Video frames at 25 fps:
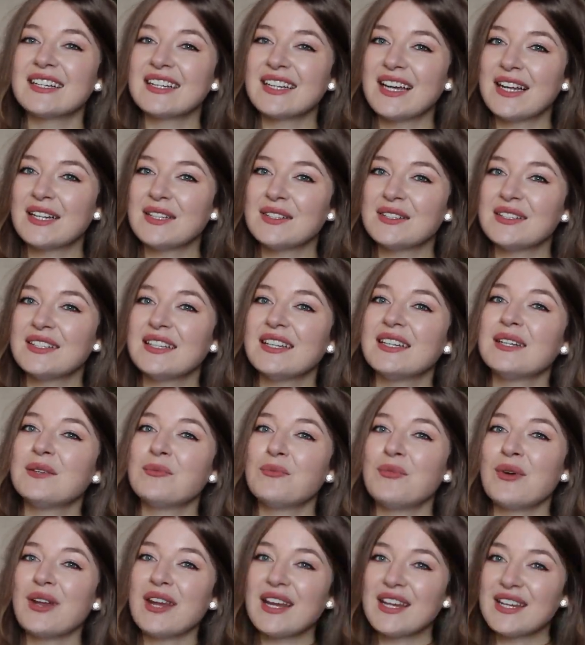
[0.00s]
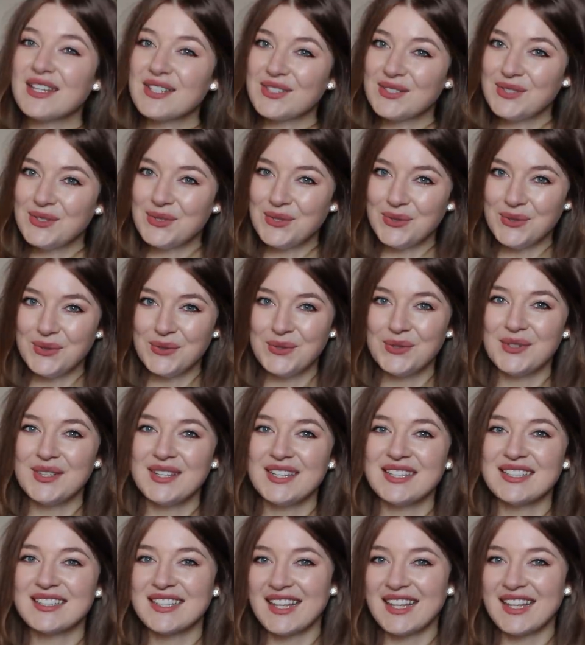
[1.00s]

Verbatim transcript: can bring to the